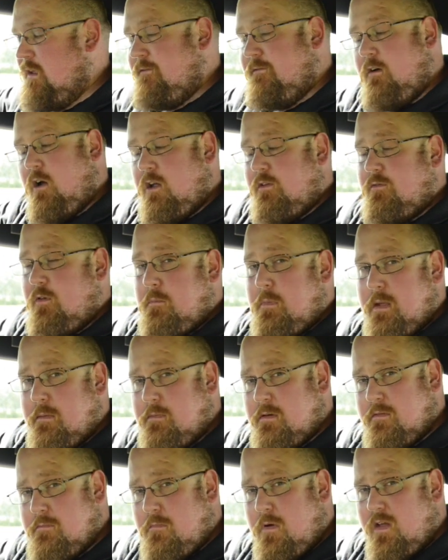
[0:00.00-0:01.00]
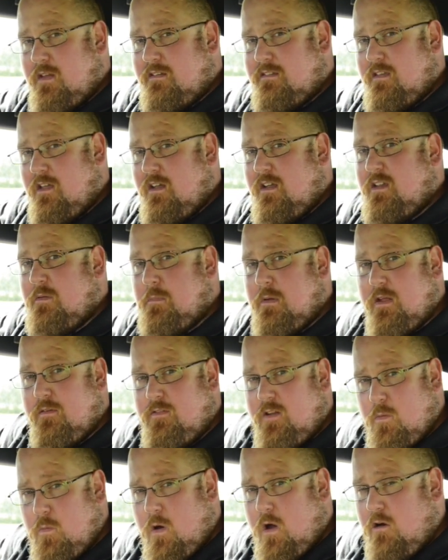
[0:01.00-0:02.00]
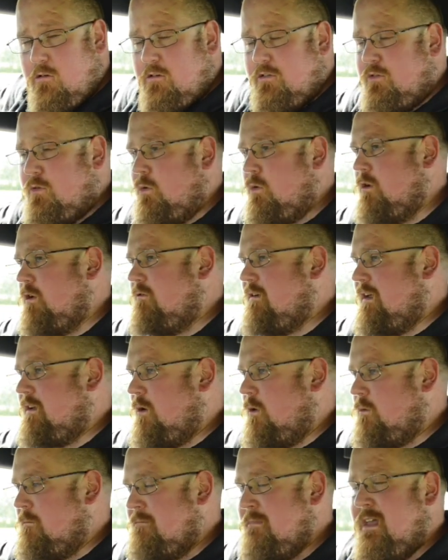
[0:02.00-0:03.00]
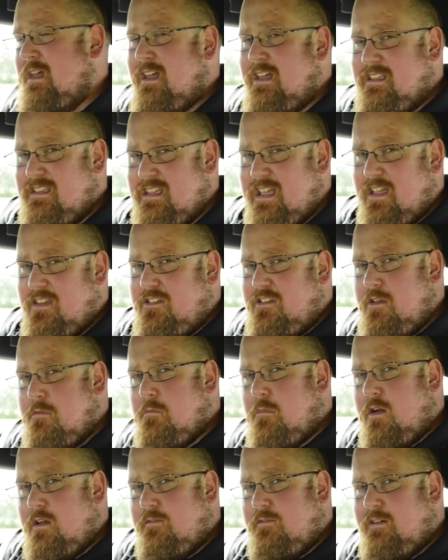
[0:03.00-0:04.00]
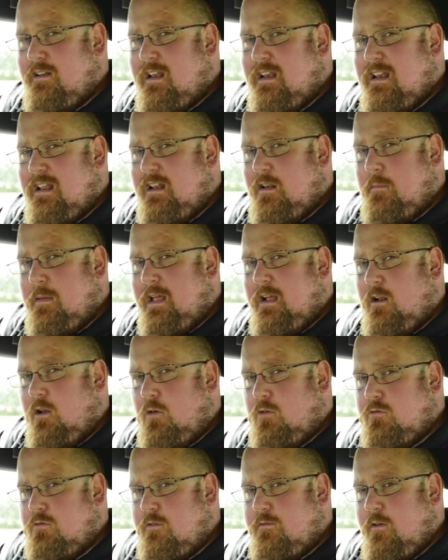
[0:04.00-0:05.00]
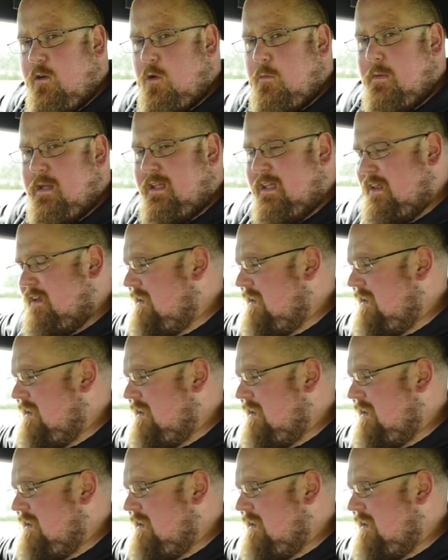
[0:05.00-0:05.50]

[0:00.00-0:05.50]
fine for people of my size, but if you are a taller adult, yes, you might feel a little bit claustrophobic in